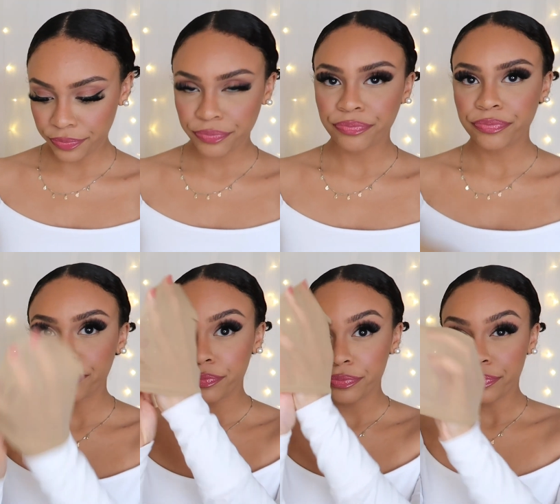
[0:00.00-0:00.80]

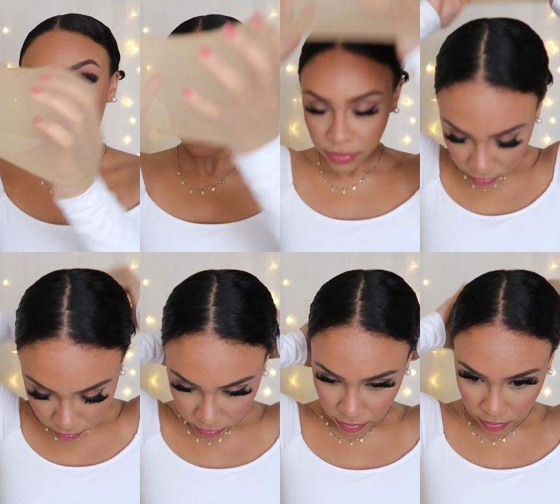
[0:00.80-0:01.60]
And so yeah,
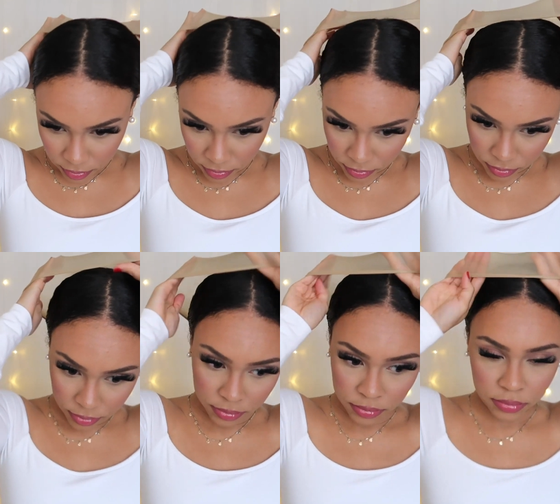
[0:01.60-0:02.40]
that's how I get my hair
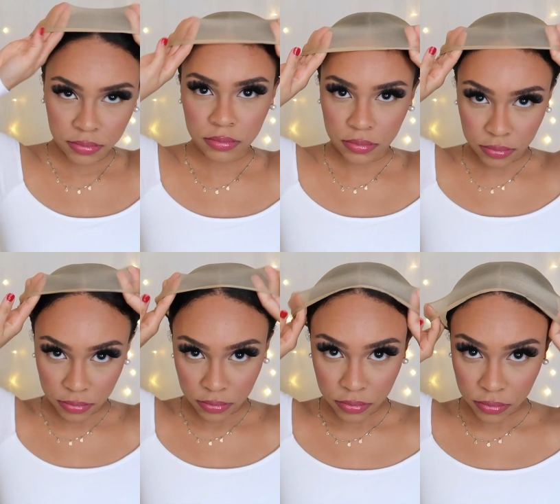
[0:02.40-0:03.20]
really flat
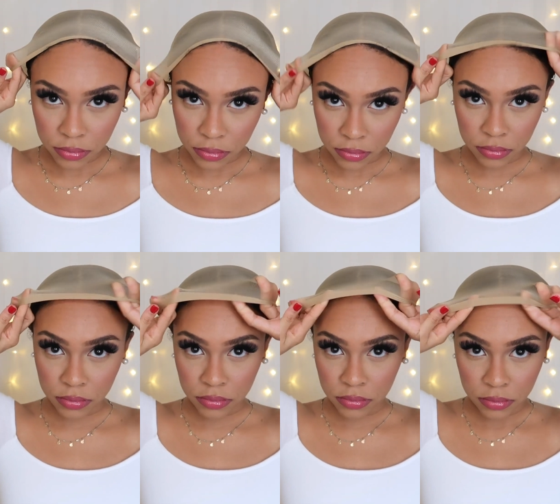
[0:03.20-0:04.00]
as it can
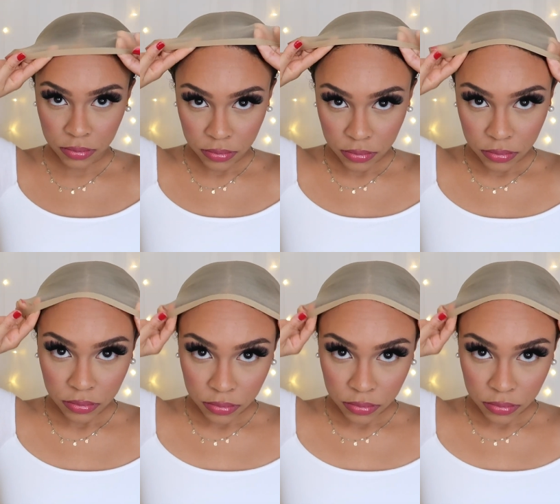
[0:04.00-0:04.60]
possibly get.